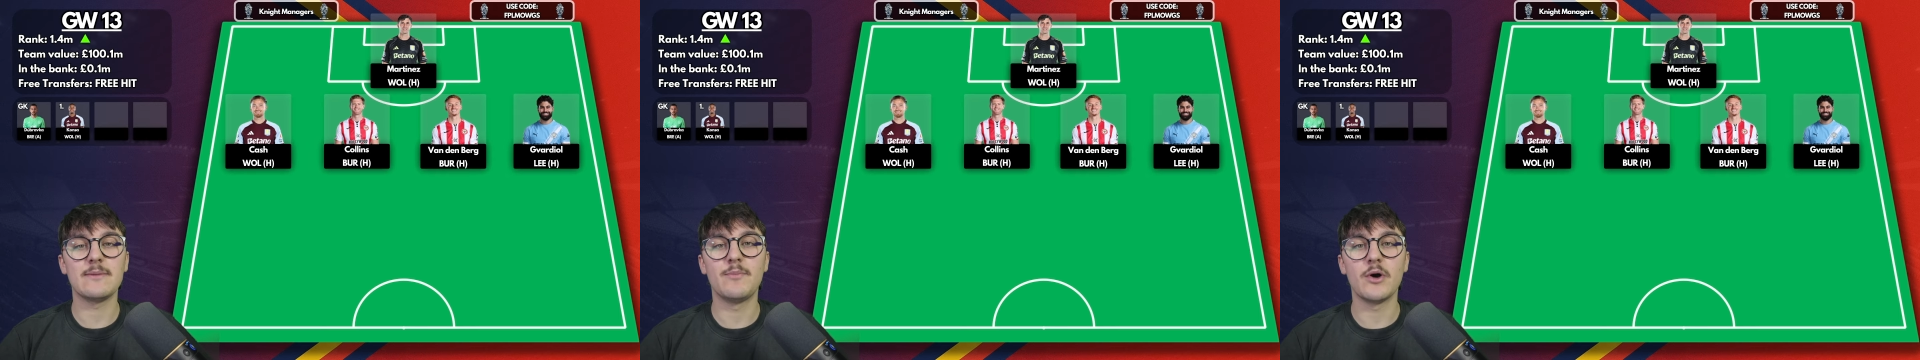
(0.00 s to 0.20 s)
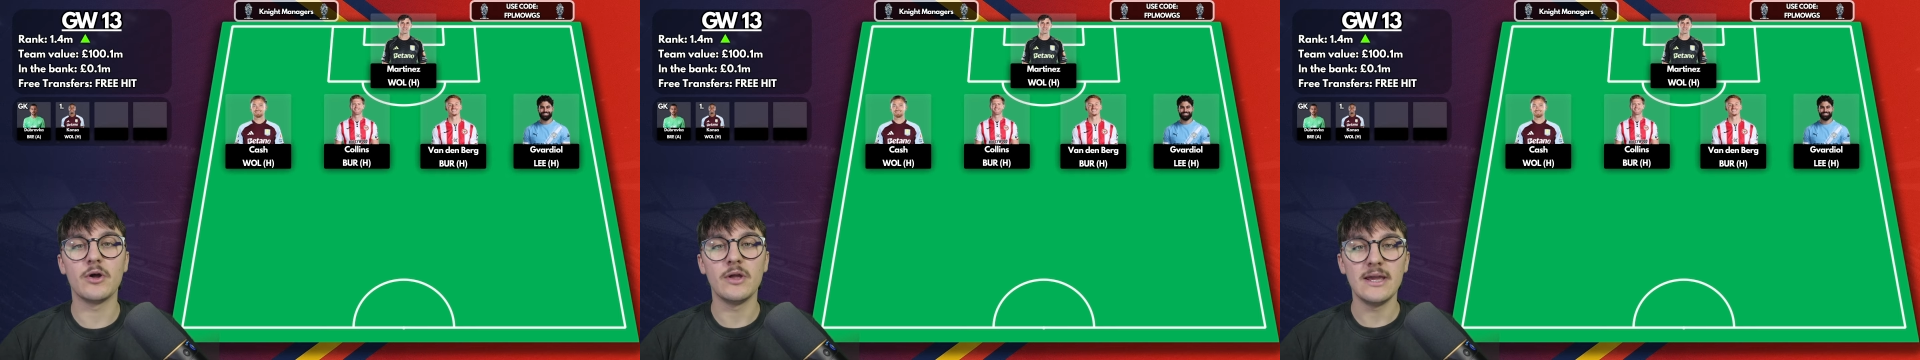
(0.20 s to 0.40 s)

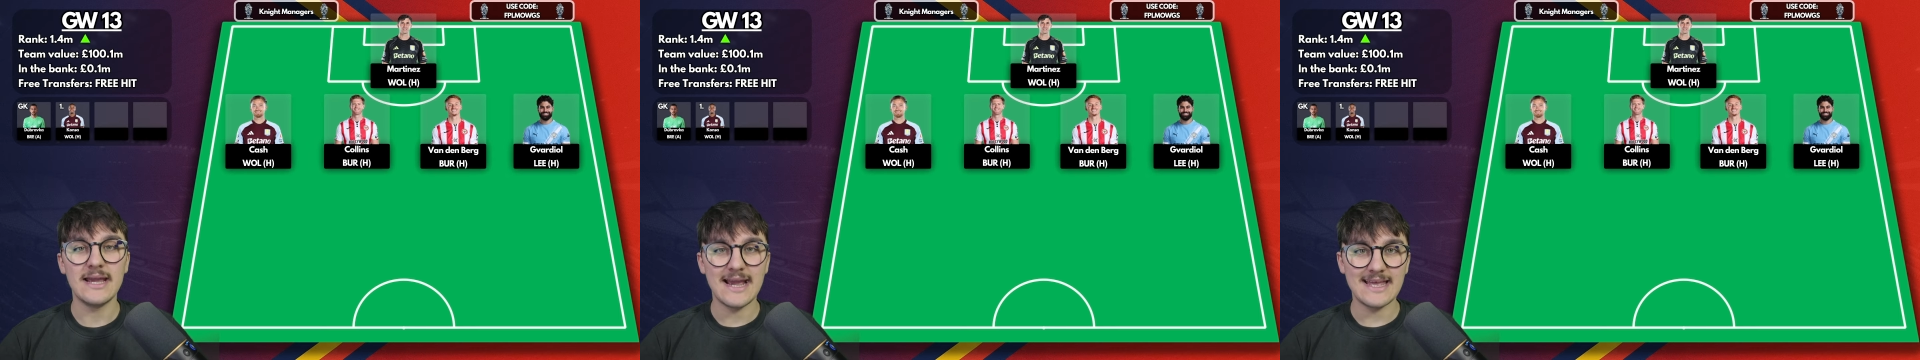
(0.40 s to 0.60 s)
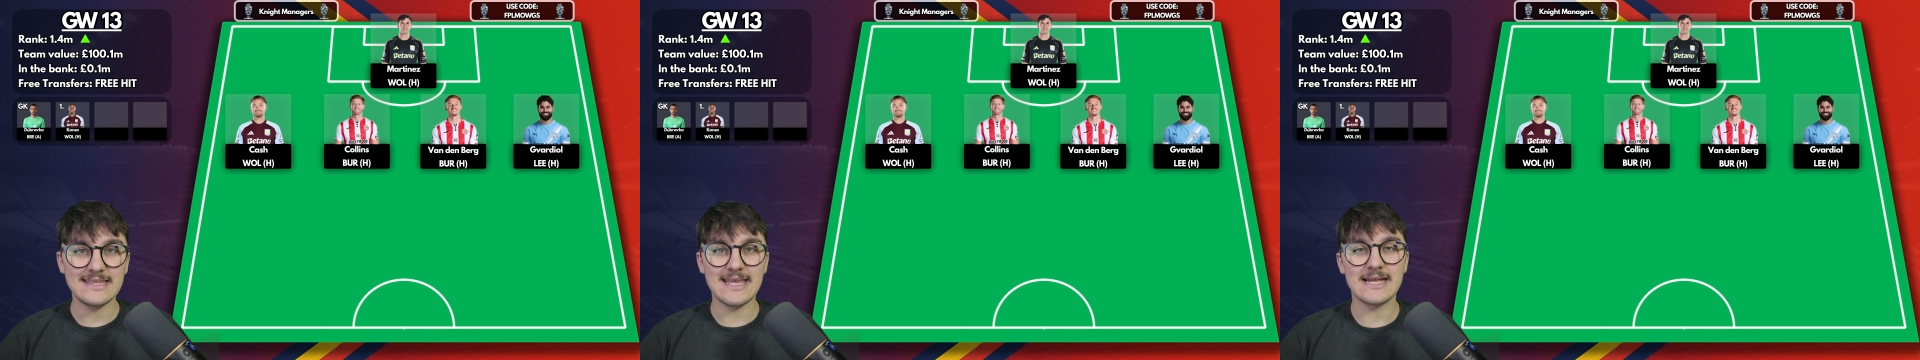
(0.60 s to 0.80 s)
but
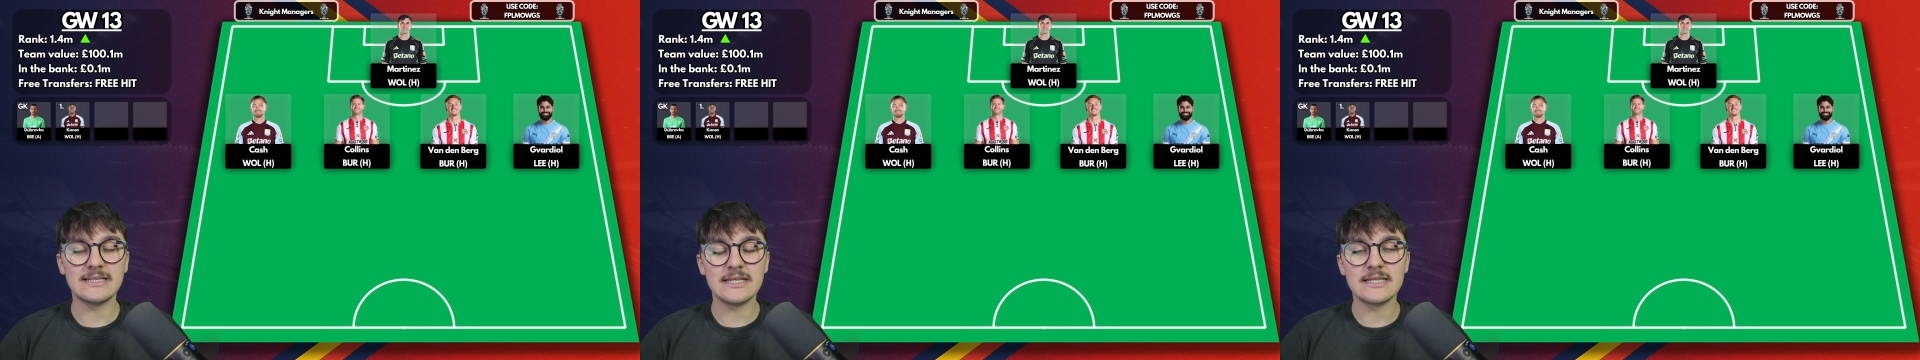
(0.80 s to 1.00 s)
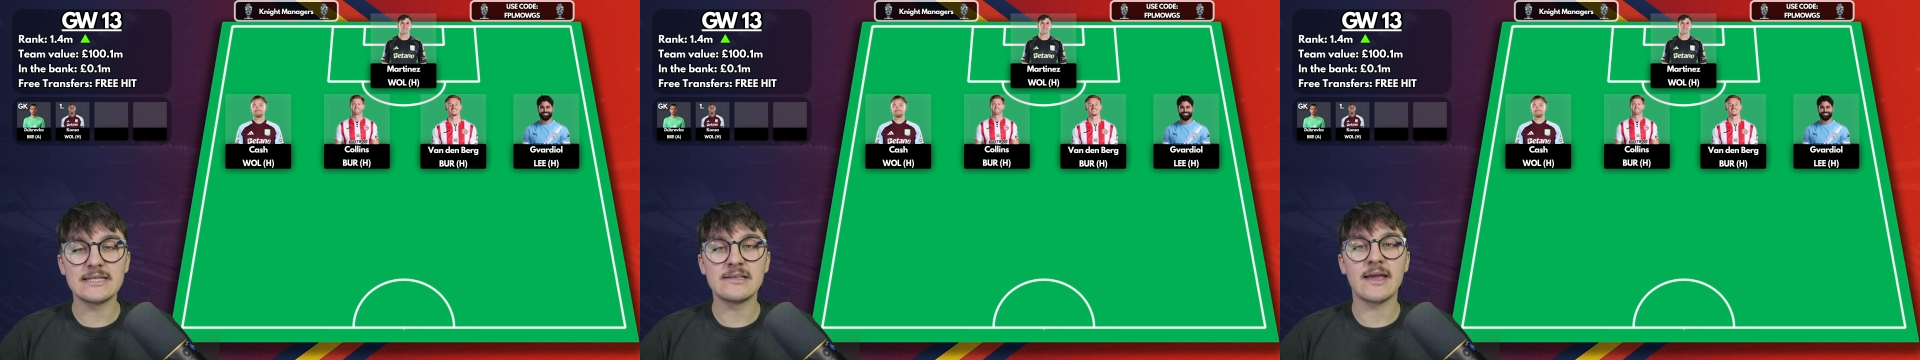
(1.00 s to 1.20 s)
at the end
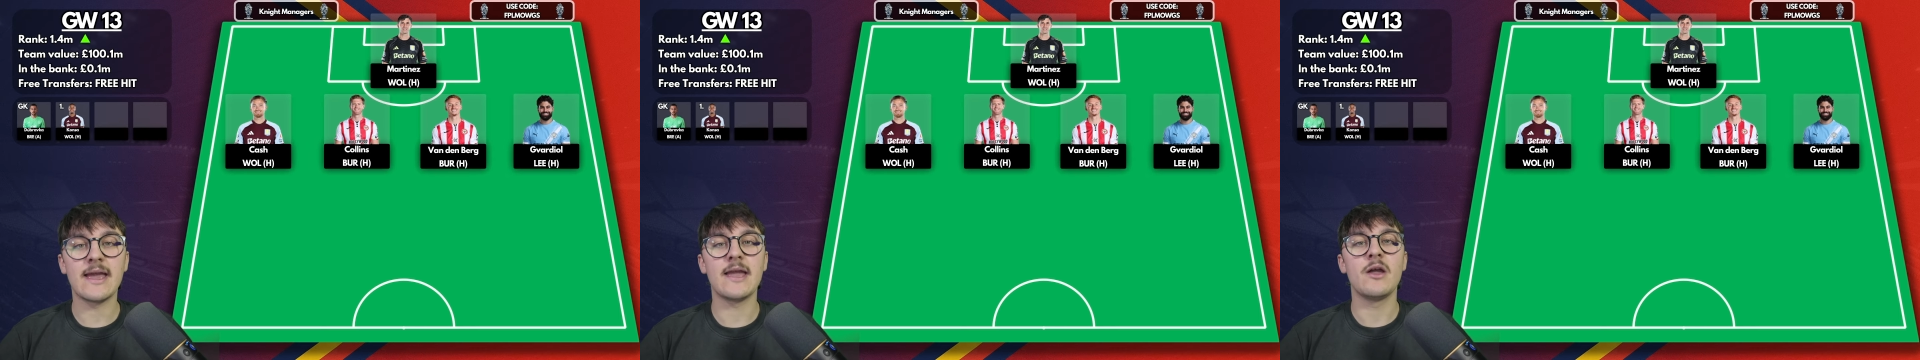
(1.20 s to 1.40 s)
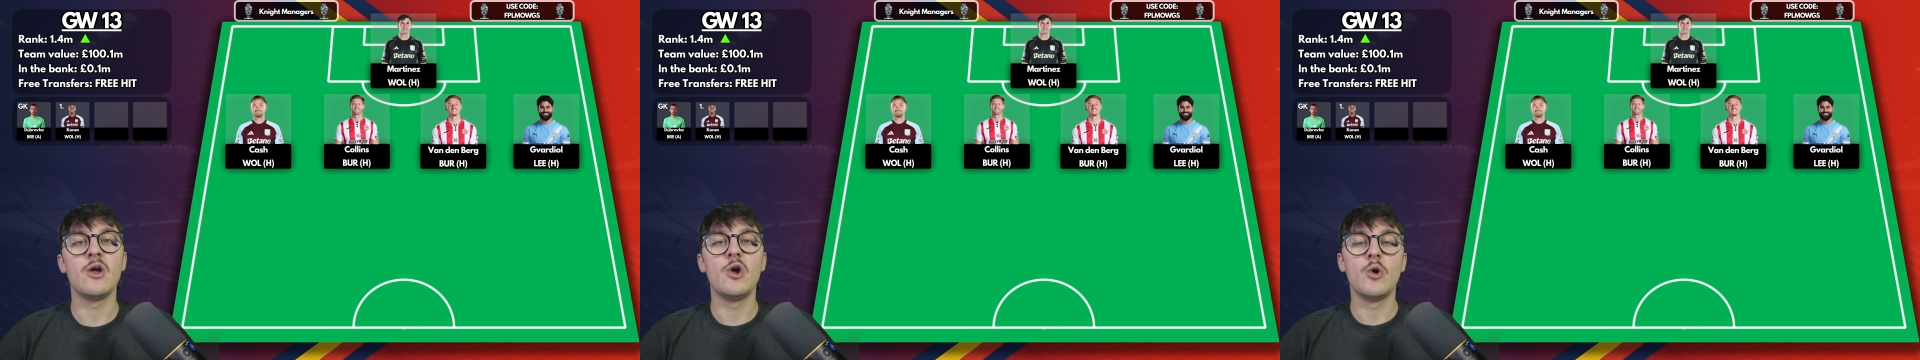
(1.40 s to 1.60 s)
of the day,